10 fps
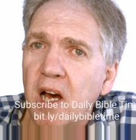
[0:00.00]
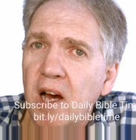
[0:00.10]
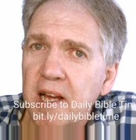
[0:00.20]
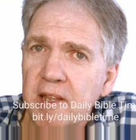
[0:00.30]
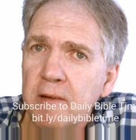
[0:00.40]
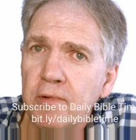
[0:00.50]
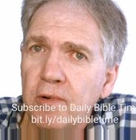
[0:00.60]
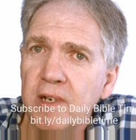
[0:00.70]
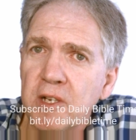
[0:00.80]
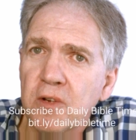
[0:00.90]
I think
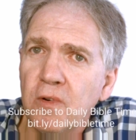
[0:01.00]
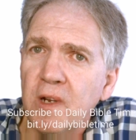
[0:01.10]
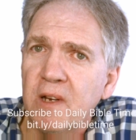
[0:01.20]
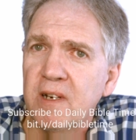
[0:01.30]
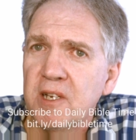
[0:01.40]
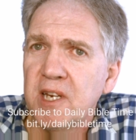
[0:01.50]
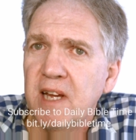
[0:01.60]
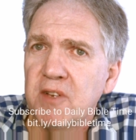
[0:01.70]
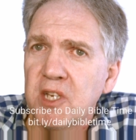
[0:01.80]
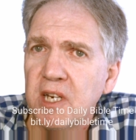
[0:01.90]
Paul is calling on us to
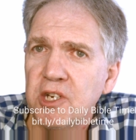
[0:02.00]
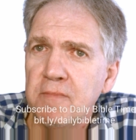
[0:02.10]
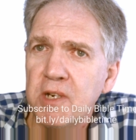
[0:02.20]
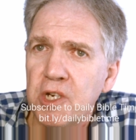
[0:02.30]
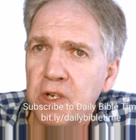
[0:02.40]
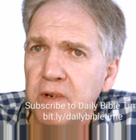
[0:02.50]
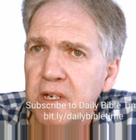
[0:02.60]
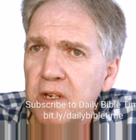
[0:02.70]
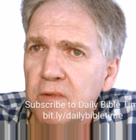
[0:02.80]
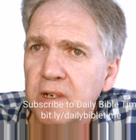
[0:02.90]
have such a mature,
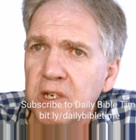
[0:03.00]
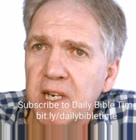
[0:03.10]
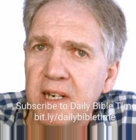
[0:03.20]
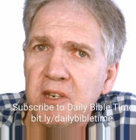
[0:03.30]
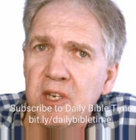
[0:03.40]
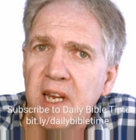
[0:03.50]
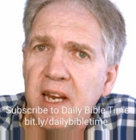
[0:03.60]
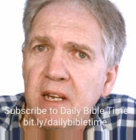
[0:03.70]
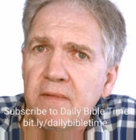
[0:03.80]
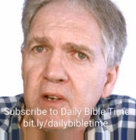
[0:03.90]
nuanced
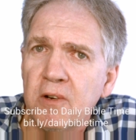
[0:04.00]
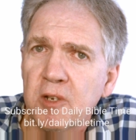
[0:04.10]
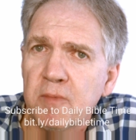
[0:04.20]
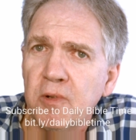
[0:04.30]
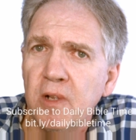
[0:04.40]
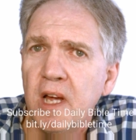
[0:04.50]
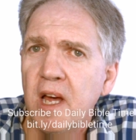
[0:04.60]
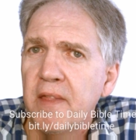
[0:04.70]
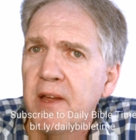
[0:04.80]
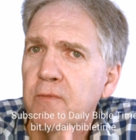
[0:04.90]
understanding of the gospel
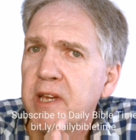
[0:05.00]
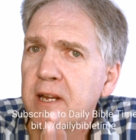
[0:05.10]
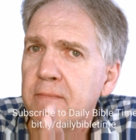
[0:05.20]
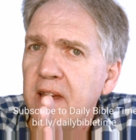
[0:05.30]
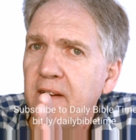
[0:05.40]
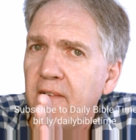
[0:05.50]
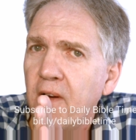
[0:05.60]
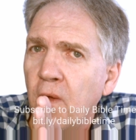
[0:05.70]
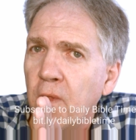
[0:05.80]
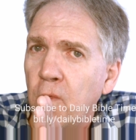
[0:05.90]
that we can be,
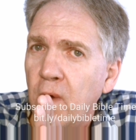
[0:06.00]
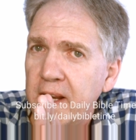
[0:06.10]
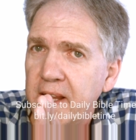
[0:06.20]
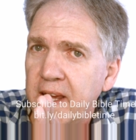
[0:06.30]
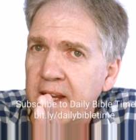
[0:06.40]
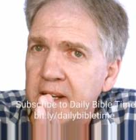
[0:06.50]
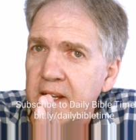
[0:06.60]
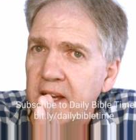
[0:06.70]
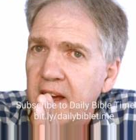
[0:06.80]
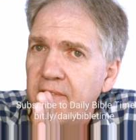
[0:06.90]
on the one hand,
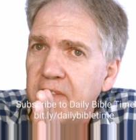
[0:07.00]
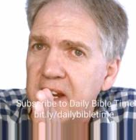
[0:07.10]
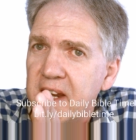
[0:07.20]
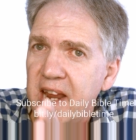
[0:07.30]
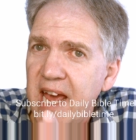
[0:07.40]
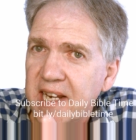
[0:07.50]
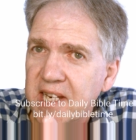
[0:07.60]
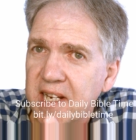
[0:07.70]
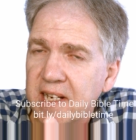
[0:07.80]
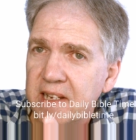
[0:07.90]

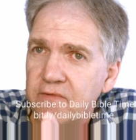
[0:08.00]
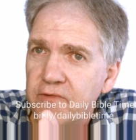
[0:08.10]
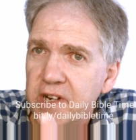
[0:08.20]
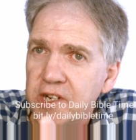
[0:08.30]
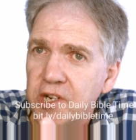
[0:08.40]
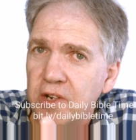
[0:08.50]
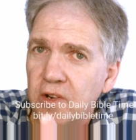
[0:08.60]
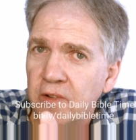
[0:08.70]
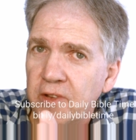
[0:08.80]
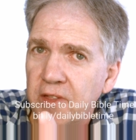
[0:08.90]
fanatically rigid
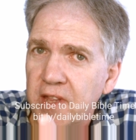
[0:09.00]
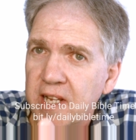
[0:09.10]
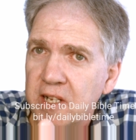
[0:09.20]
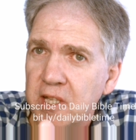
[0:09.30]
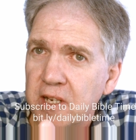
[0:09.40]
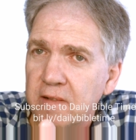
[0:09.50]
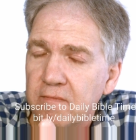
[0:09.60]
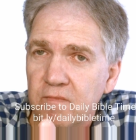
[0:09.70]
on the things that